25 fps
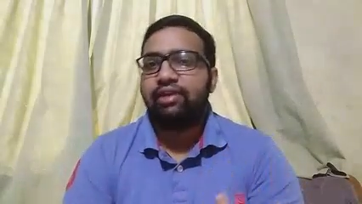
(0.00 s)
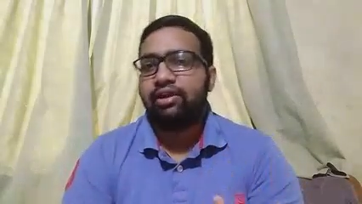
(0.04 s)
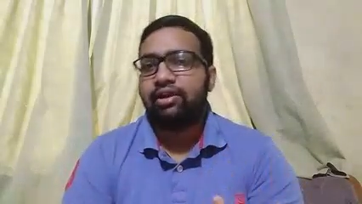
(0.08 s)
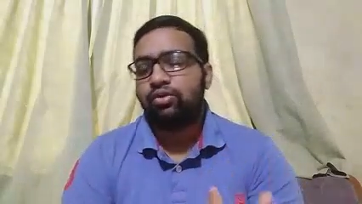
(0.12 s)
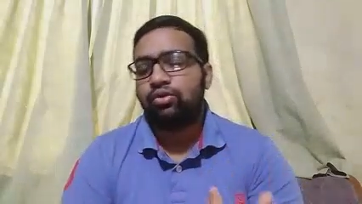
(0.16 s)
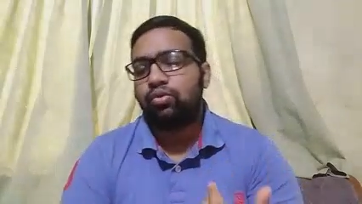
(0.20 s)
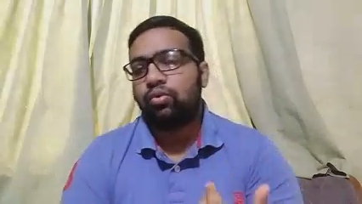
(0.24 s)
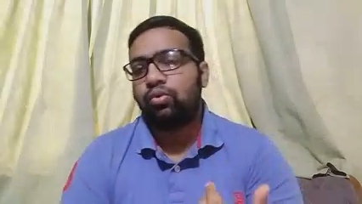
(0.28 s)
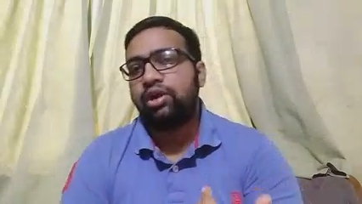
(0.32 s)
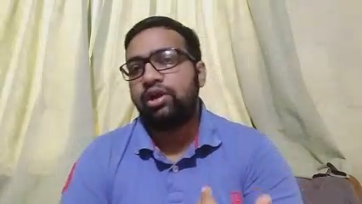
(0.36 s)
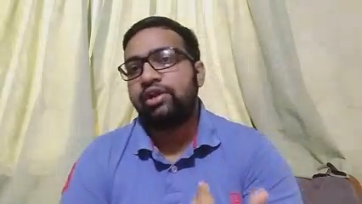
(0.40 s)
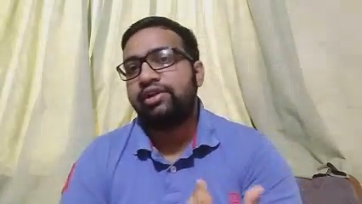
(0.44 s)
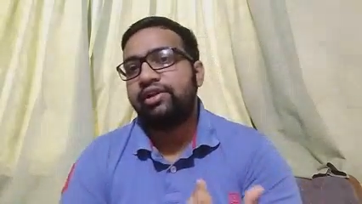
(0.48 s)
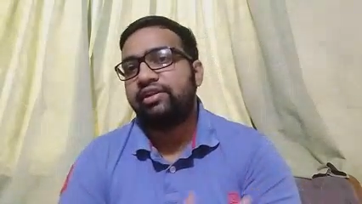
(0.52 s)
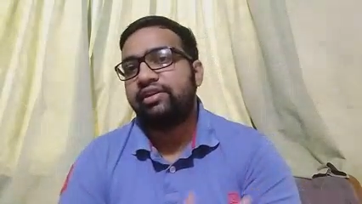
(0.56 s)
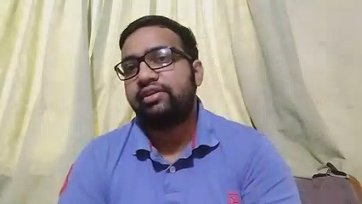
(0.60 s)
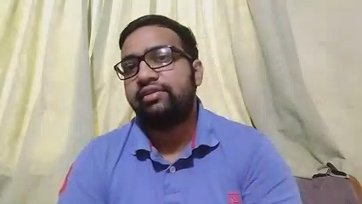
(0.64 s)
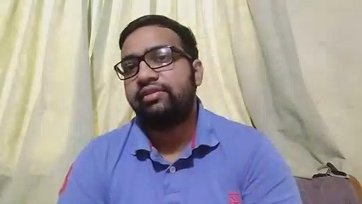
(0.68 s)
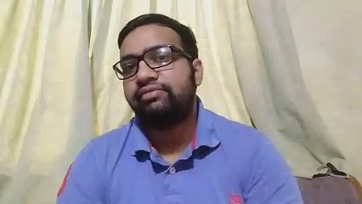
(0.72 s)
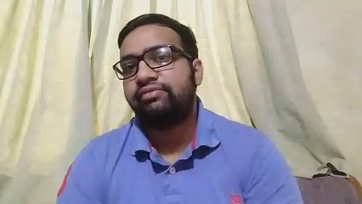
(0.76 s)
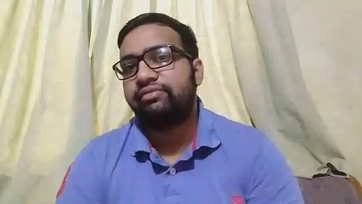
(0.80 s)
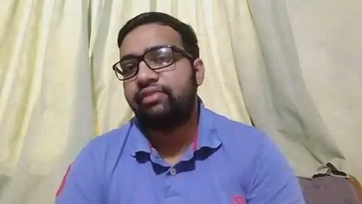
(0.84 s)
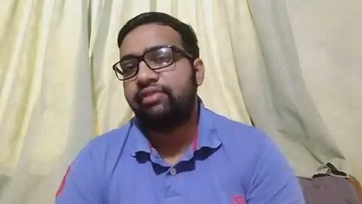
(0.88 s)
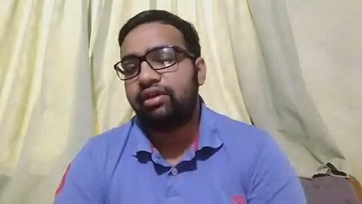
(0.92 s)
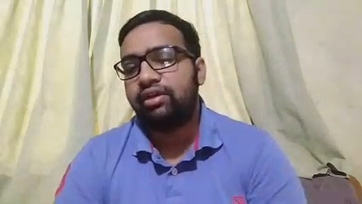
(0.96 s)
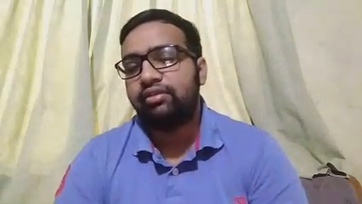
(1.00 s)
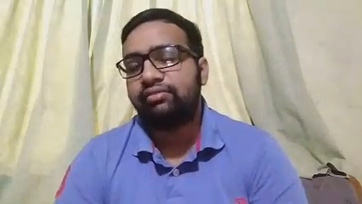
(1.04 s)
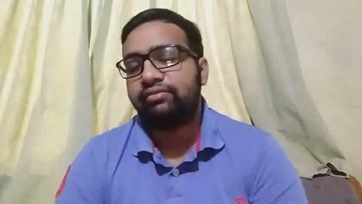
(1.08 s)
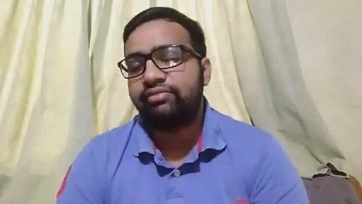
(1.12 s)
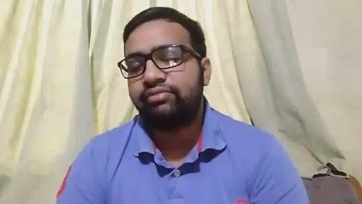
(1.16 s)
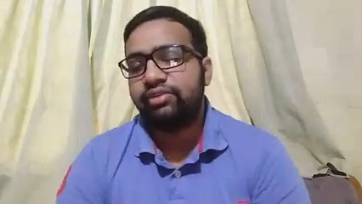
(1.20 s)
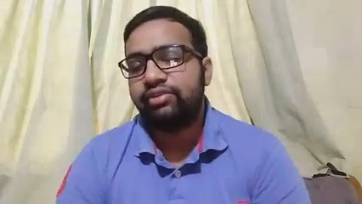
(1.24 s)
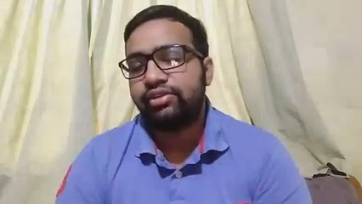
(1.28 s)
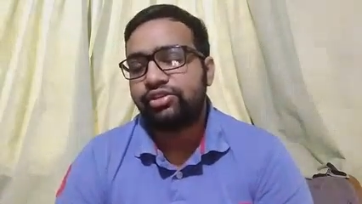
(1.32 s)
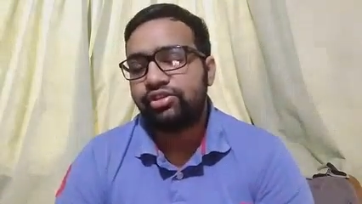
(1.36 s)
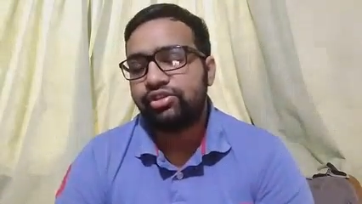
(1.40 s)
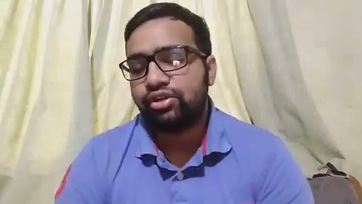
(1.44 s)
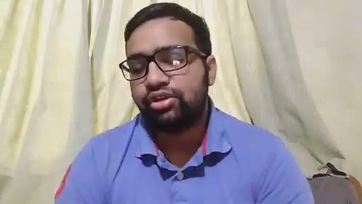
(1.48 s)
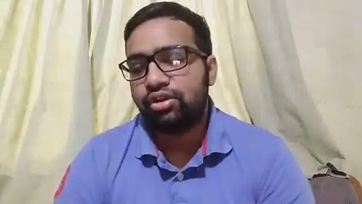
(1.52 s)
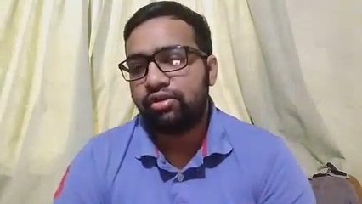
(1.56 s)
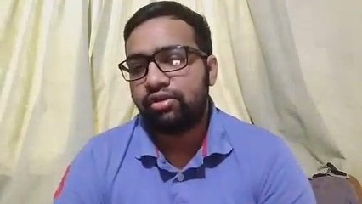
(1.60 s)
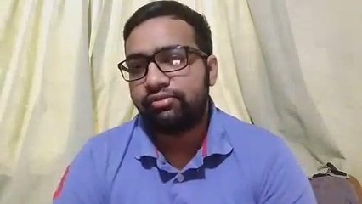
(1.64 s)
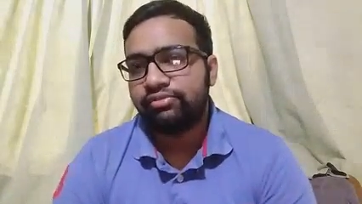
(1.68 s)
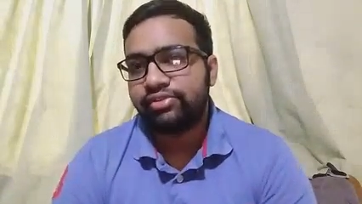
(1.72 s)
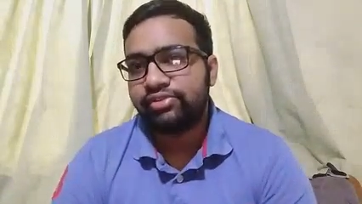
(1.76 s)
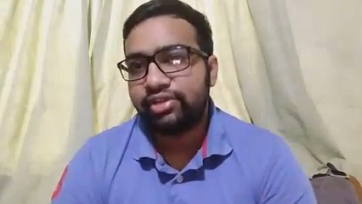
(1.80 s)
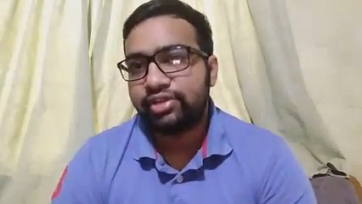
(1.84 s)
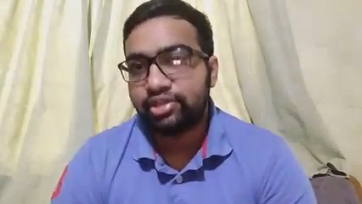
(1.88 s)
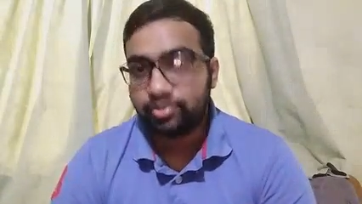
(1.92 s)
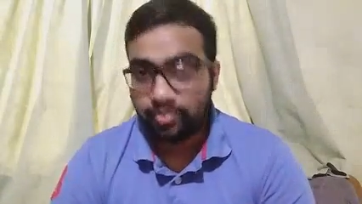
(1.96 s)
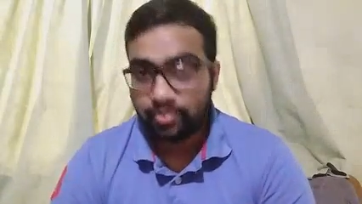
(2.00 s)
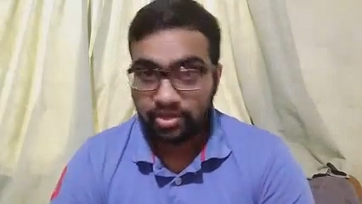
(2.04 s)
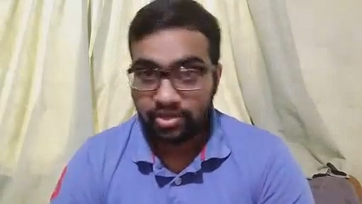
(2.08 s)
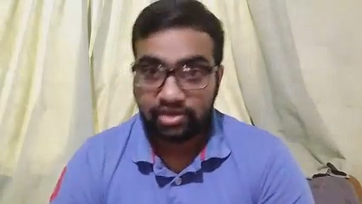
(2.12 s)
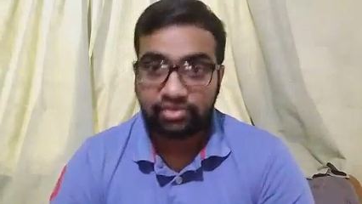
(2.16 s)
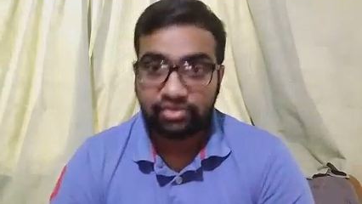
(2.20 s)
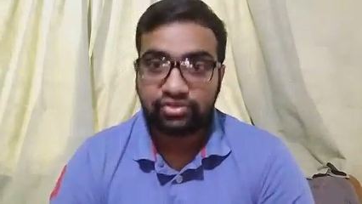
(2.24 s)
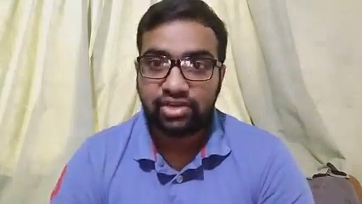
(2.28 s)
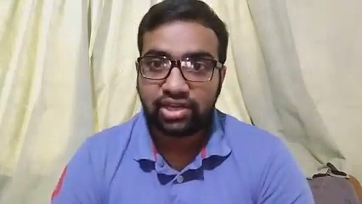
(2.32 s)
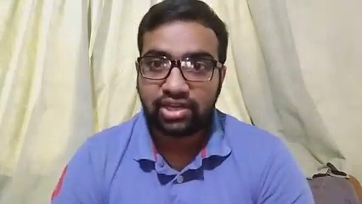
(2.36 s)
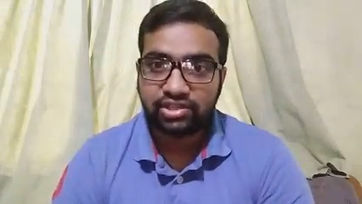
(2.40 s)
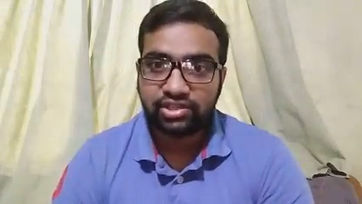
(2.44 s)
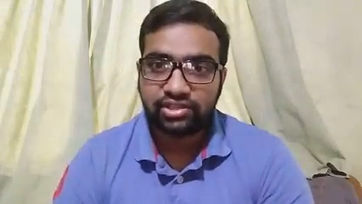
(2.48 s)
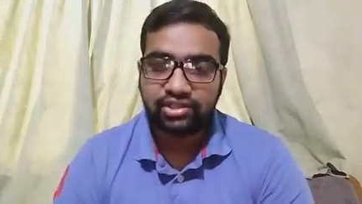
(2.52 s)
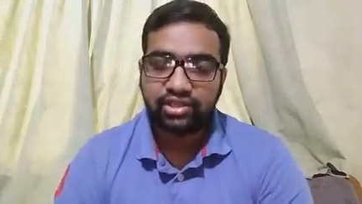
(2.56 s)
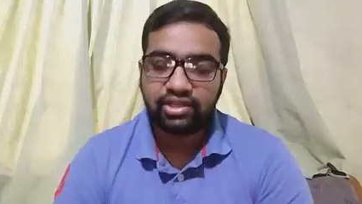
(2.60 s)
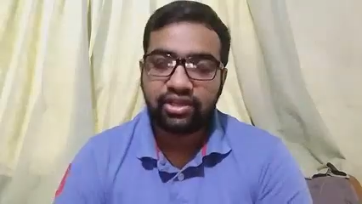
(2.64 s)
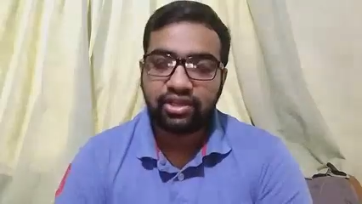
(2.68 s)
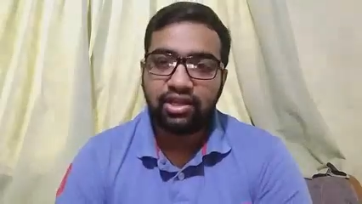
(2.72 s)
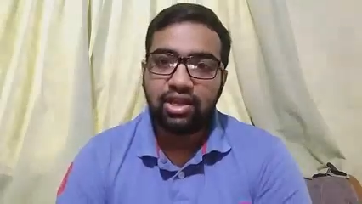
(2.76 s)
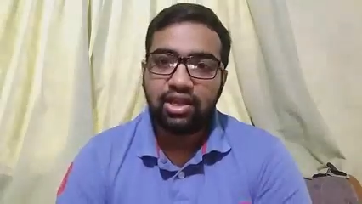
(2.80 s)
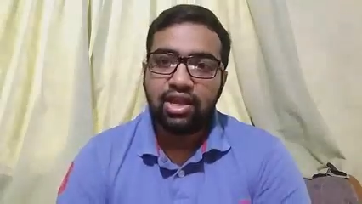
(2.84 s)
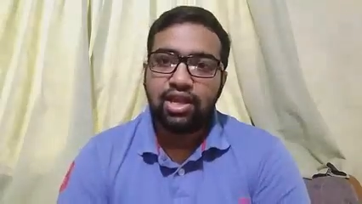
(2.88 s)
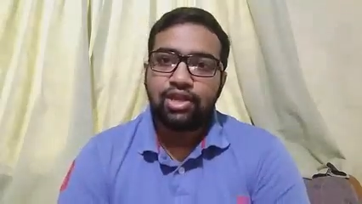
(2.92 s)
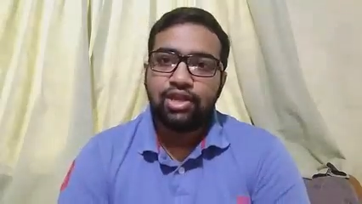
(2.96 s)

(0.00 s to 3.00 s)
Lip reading: and qualitative feature of Shakespearean tragedy.